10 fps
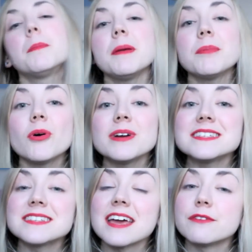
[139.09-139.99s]
but people
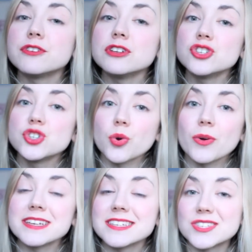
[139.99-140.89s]
always say if you
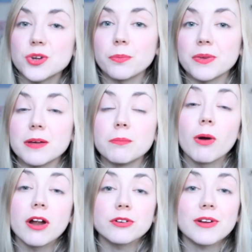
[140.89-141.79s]
enjoy dystopia,
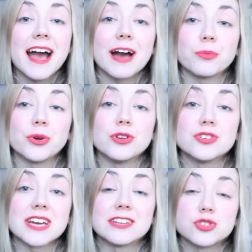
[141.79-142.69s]
Margaret
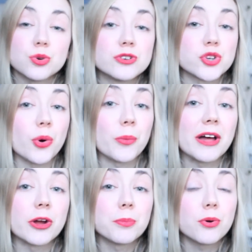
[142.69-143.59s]
Atwood and George
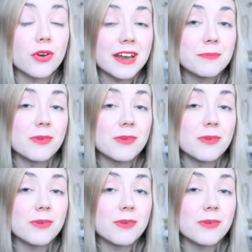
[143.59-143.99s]
Orwell are pretty